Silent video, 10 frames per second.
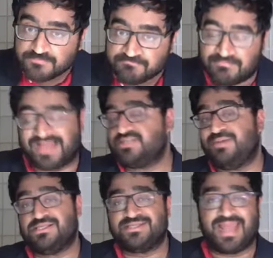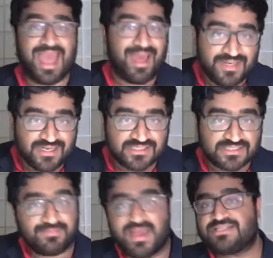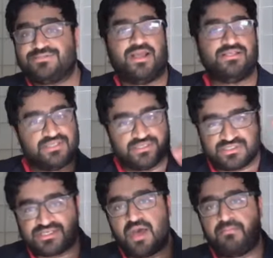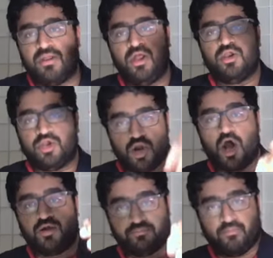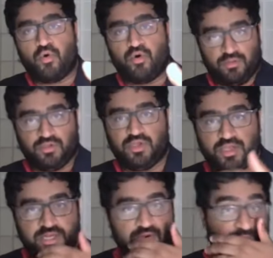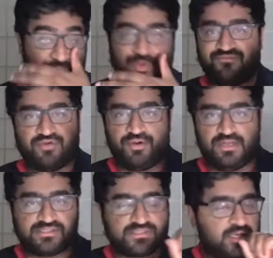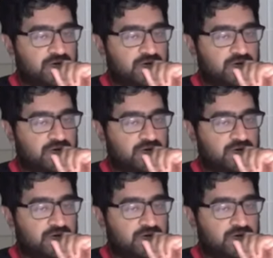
maximizing happiness, maximizing some non-moral good, right? Whatever it is.